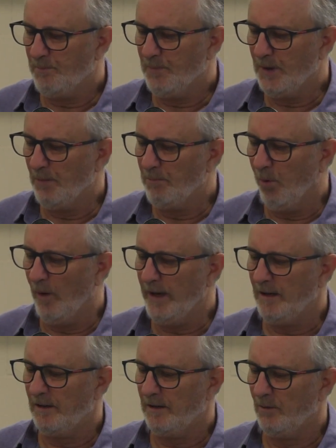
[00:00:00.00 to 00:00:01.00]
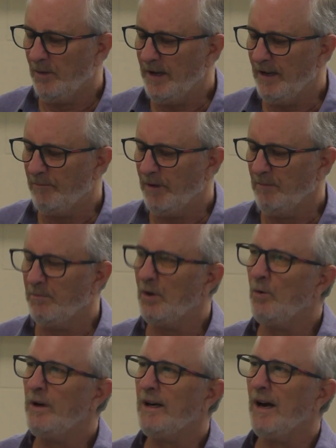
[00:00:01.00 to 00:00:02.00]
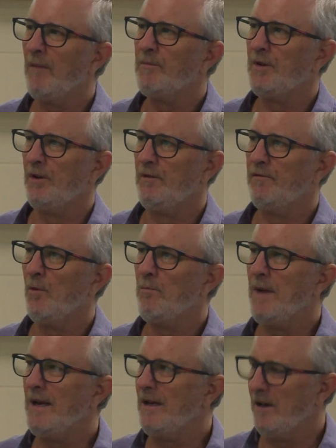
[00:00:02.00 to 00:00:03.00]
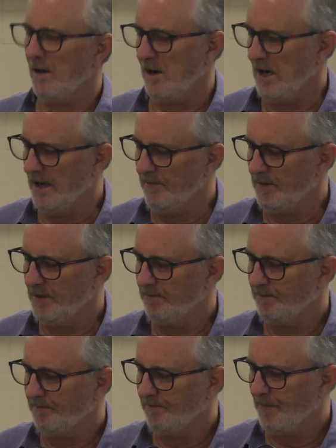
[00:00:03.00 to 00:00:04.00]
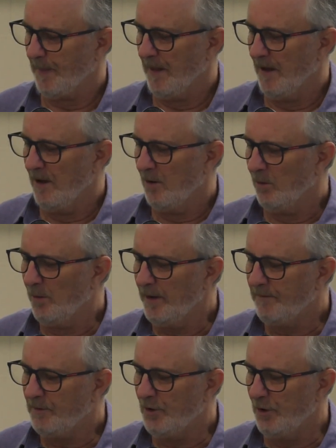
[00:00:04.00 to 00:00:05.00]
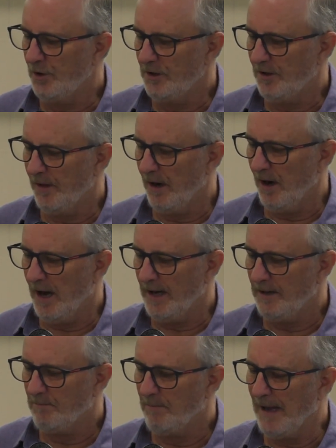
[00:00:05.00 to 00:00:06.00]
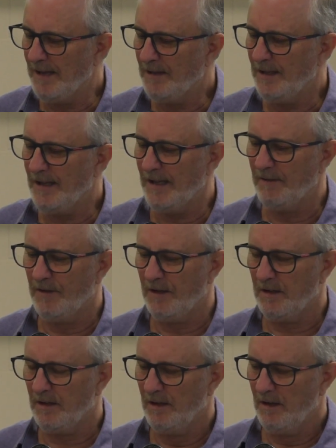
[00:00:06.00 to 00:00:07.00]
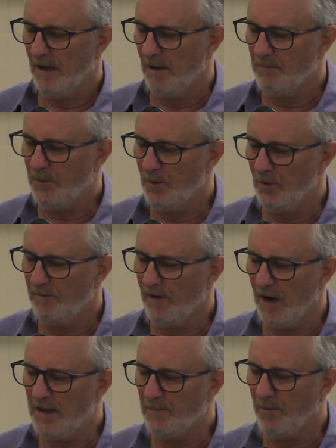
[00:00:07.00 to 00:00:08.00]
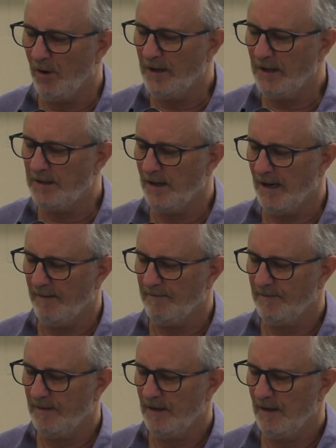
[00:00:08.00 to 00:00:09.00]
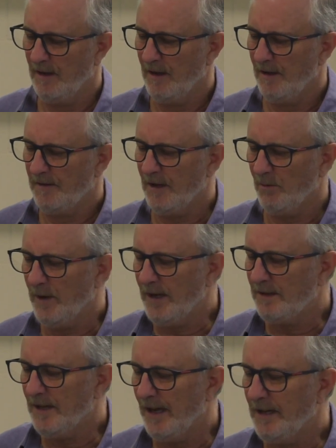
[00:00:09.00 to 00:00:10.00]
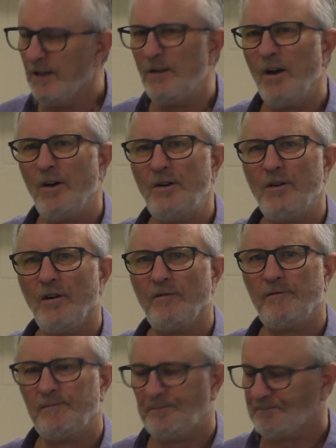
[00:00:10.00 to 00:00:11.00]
but a point that we have been building up to for many lives, where we have turned to the light, made the effort and purified the bodies enough that we are taken note of.